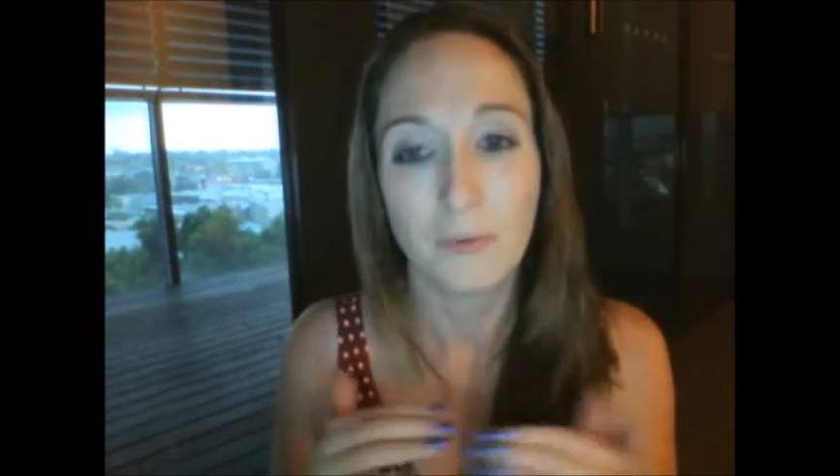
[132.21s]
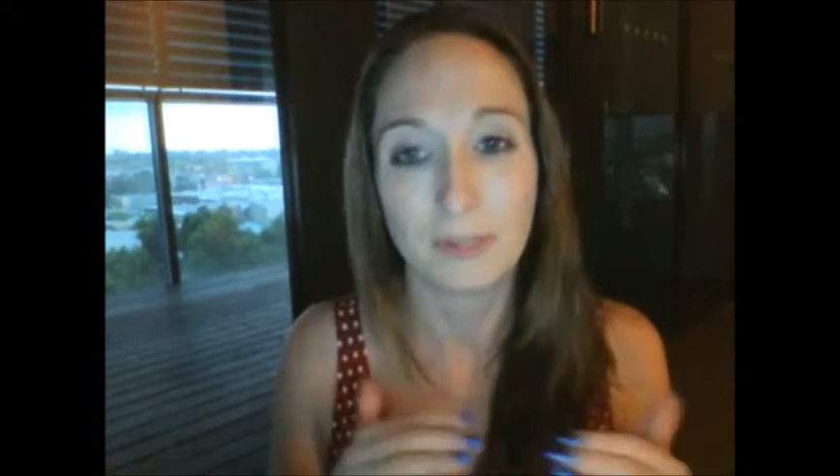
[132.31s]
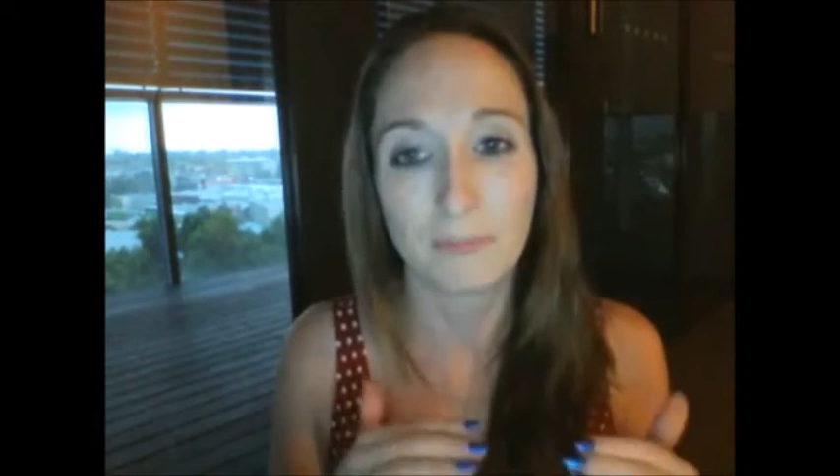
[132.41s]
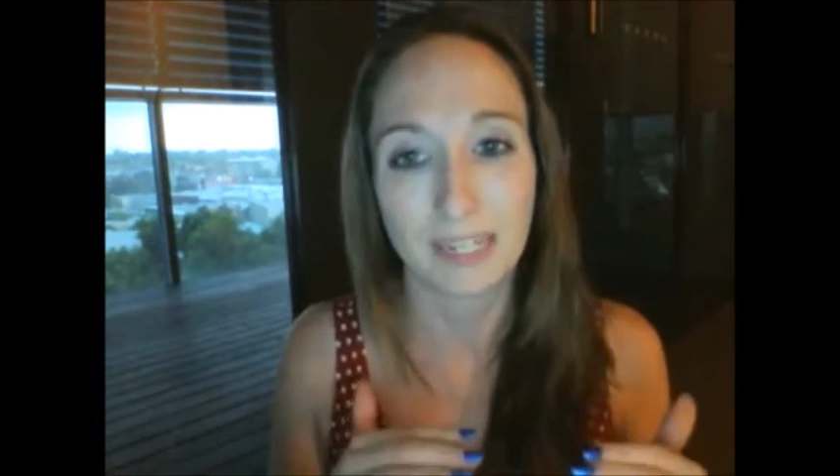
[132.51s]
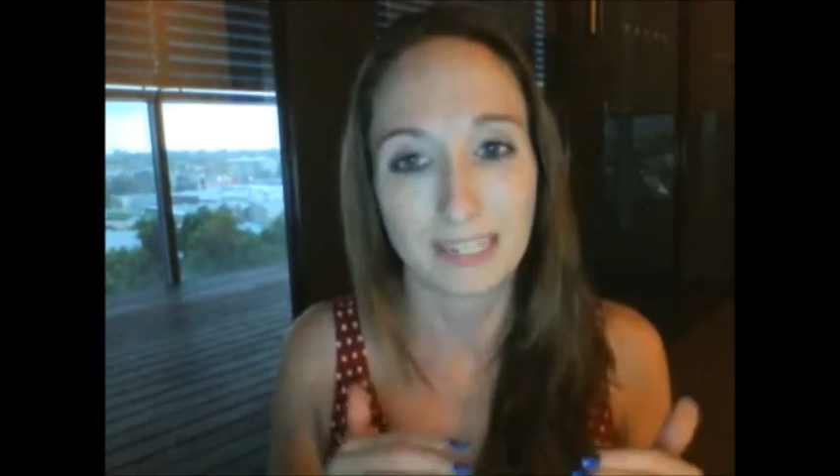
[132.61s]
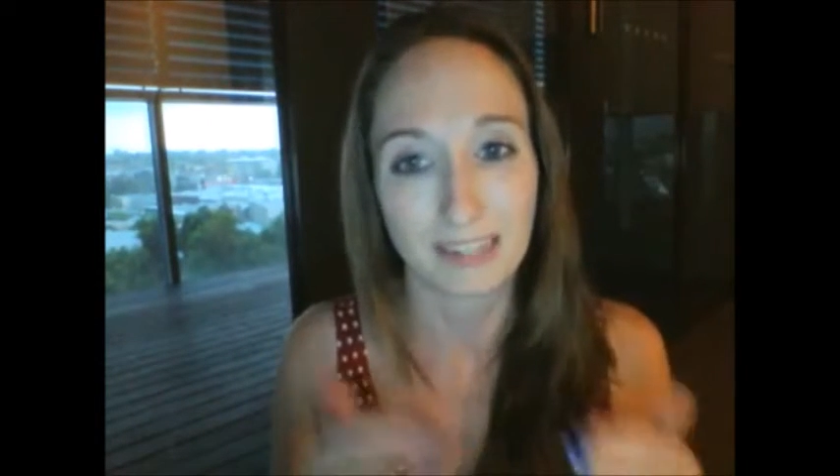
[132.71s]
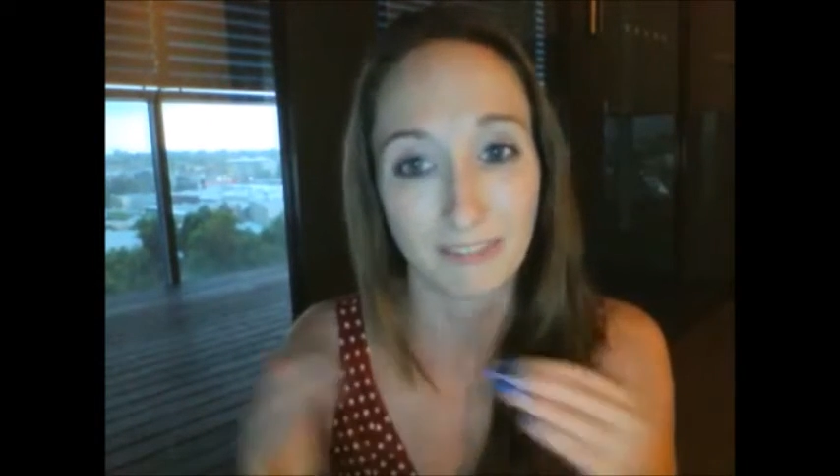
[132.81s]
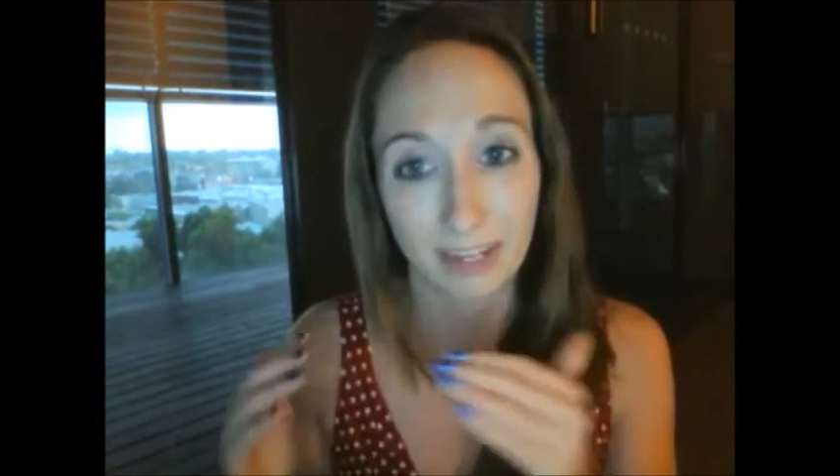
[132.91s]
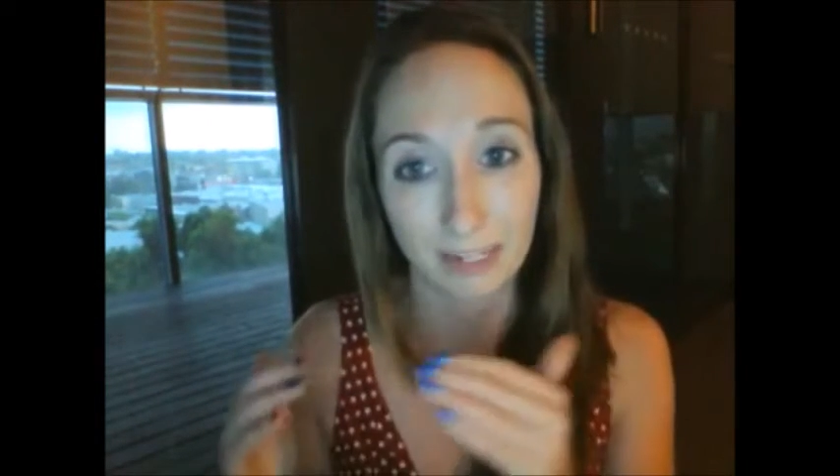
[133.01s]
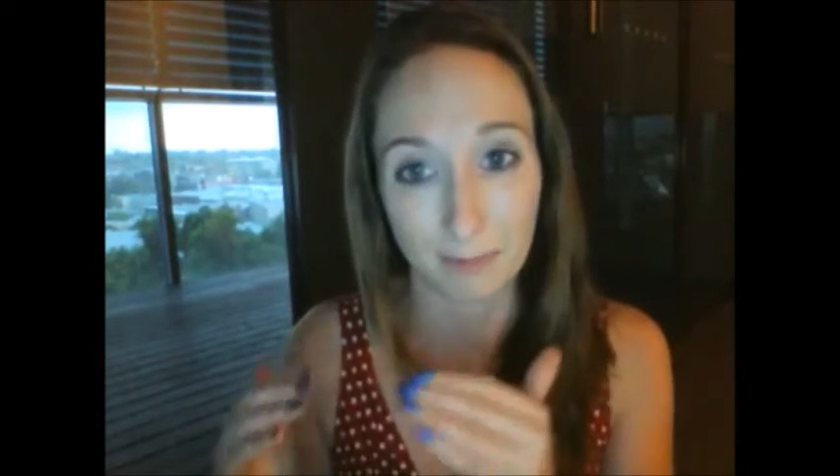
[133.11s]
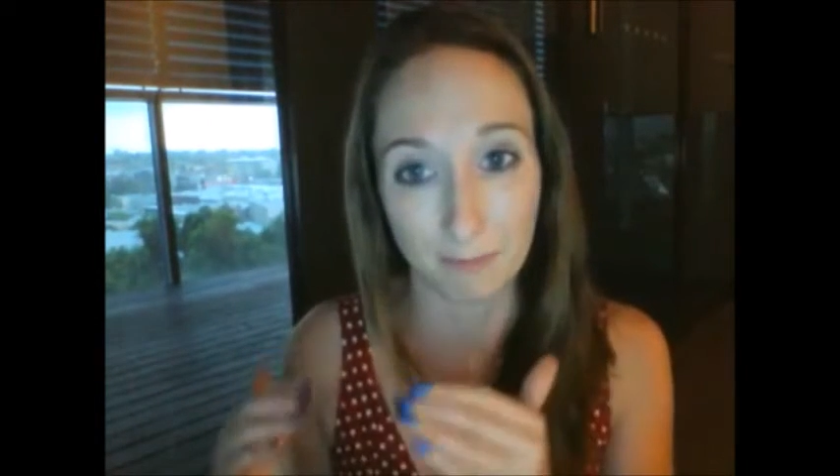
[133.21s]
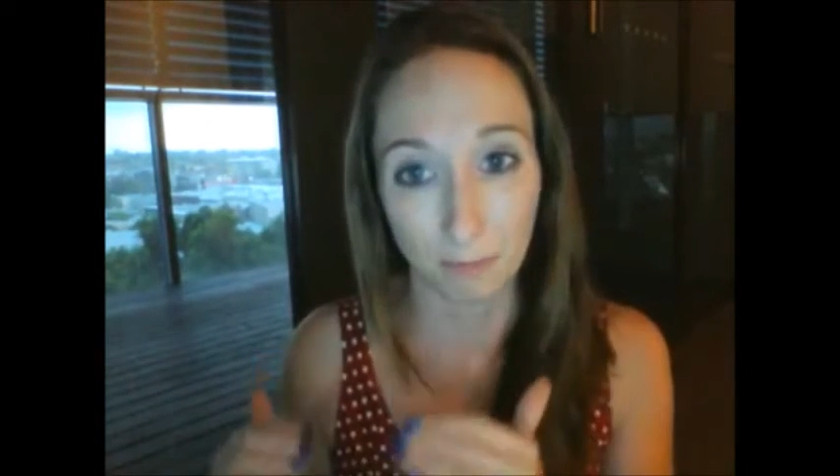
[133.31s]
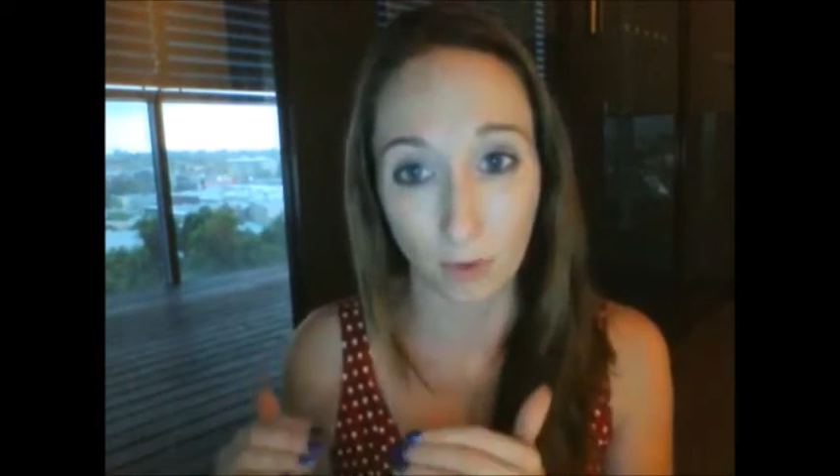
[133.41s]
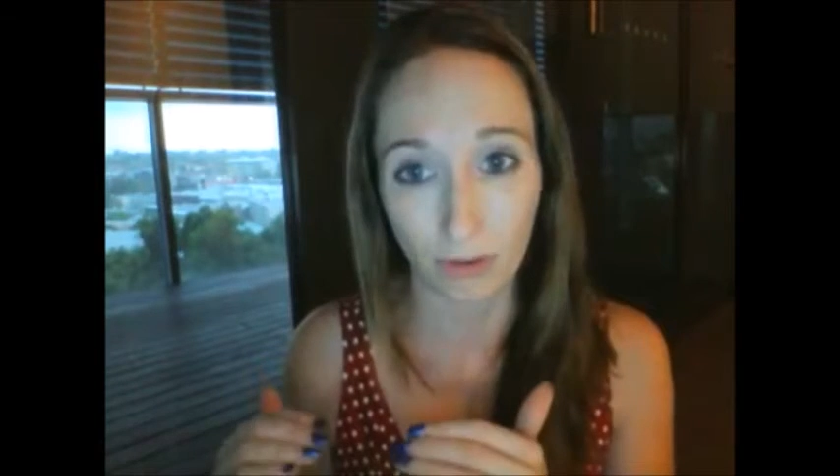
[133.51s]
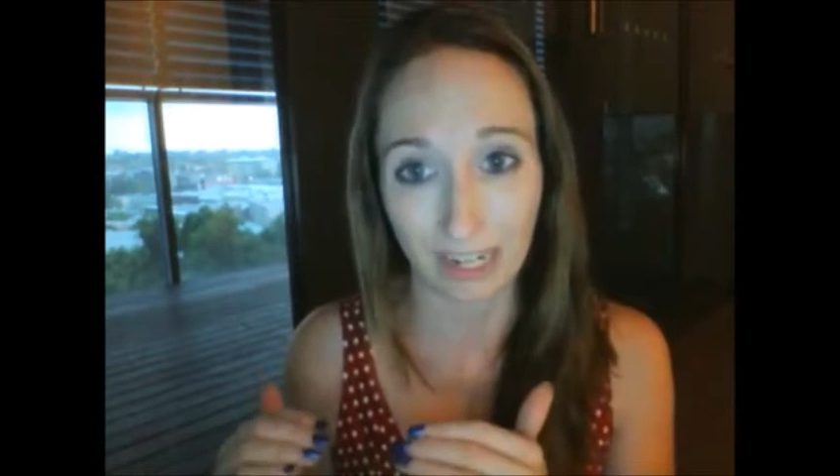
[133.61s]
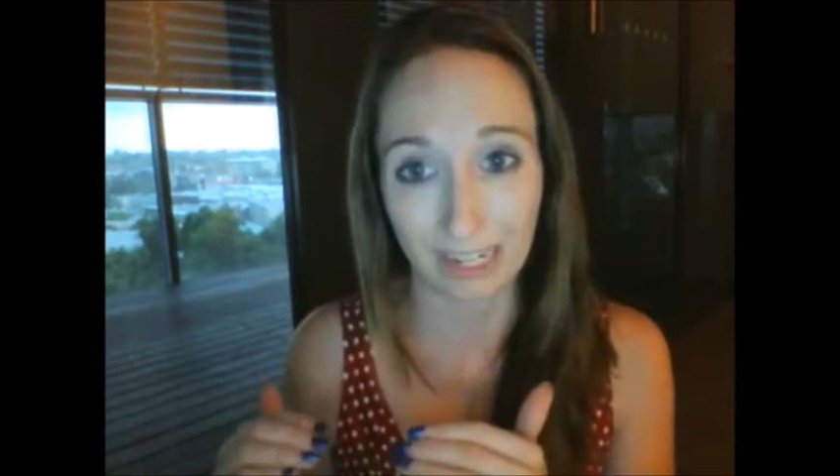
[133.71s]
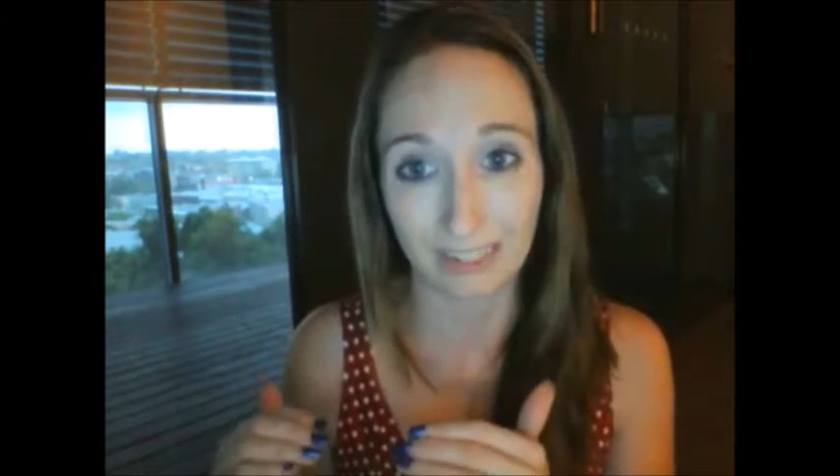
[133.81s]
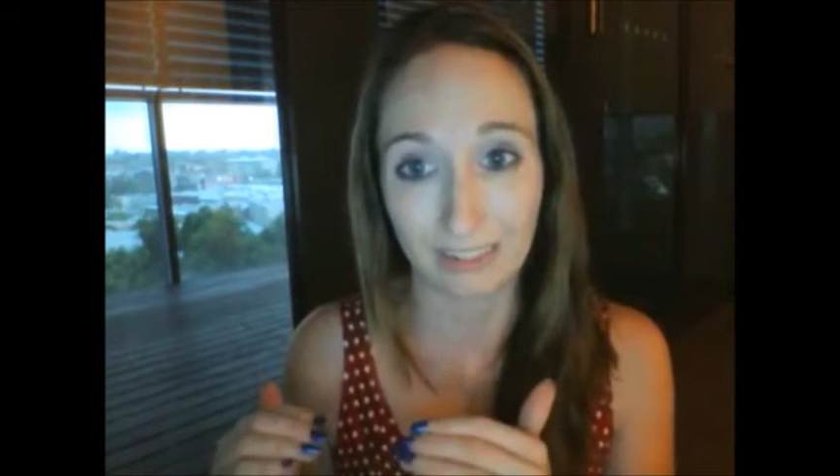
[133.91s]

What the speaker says: was because I found him boring.